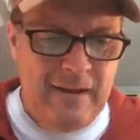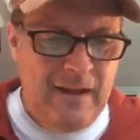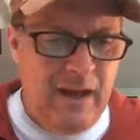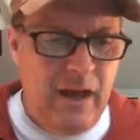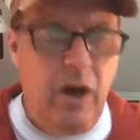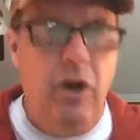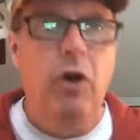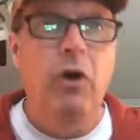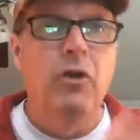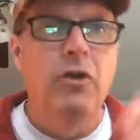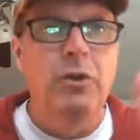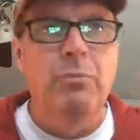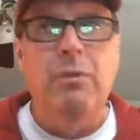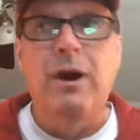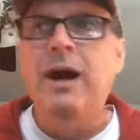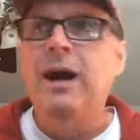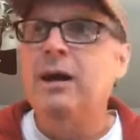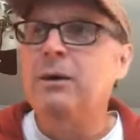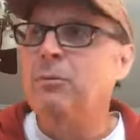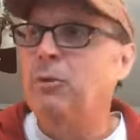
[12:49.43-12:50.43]
All the
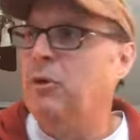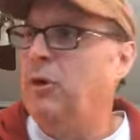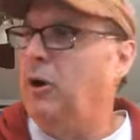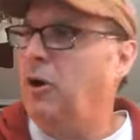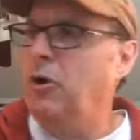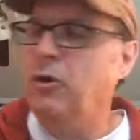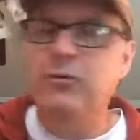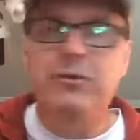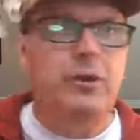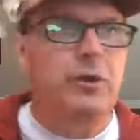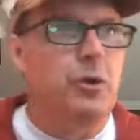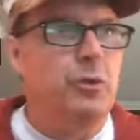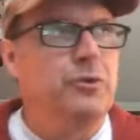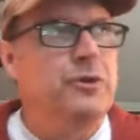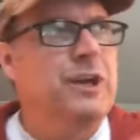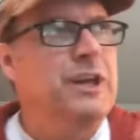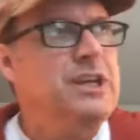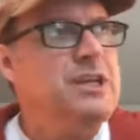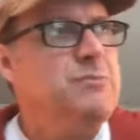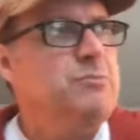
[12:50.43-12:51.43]
Bible, all the Old
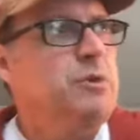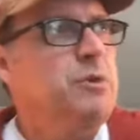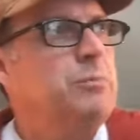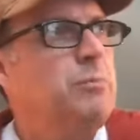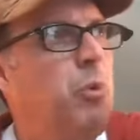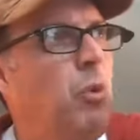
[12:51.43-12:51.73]
Testament